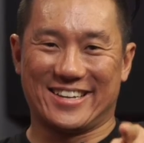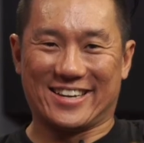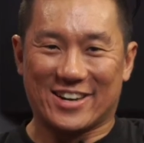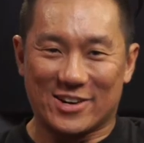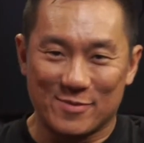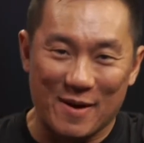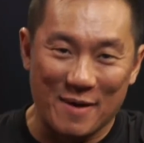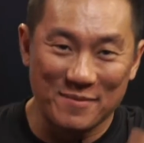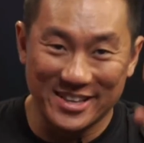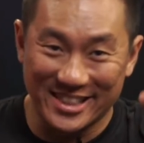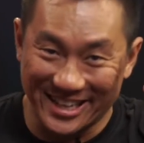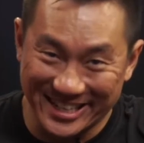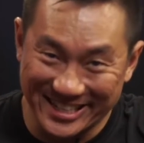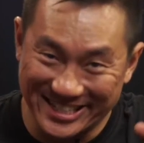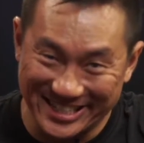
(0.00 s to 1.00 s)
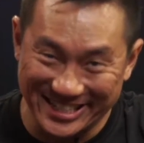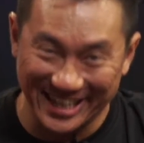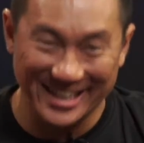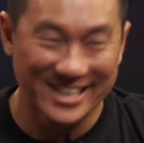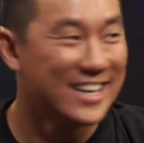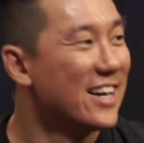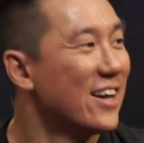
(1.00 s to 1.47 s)
Remember this?
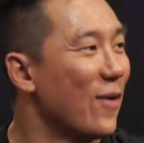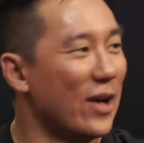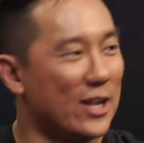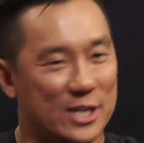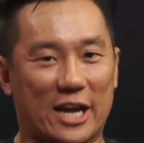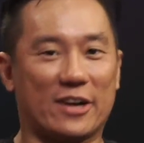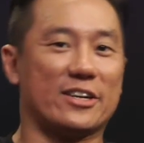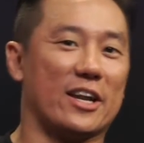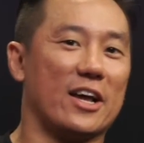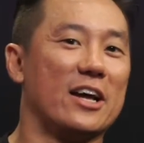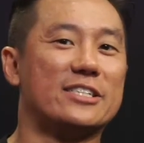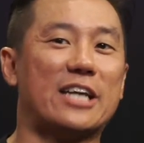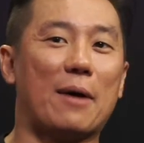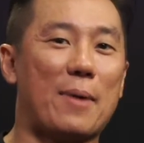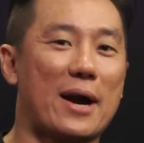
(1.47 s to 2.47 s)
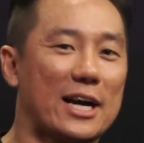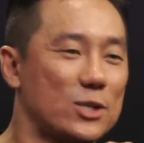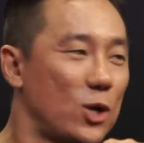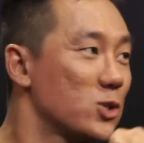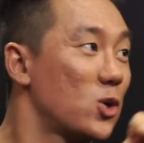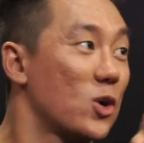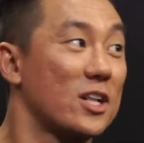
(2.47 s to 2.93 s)
Well, Damakan is
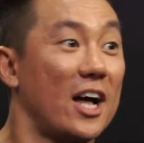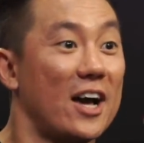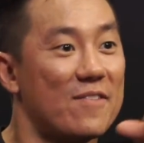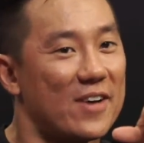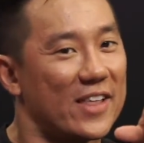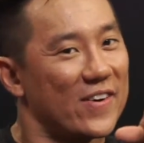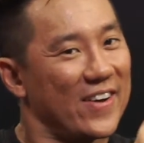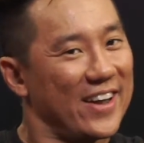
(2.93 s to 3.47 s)
also a client, by the way.